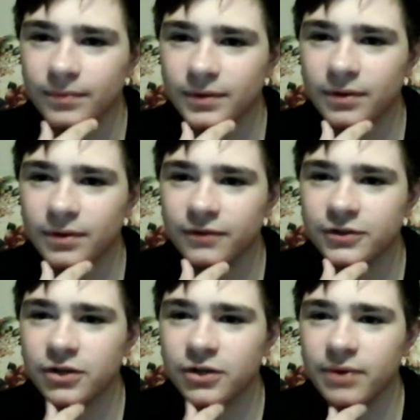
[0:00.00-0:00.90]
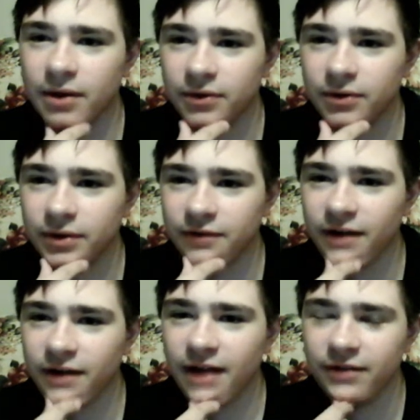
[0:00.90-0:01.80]
going for 2. Now you only have
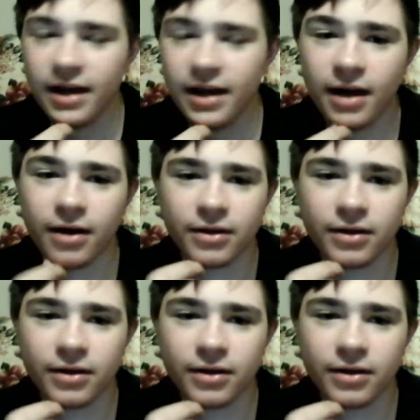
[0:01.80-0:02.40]
5. Yeah.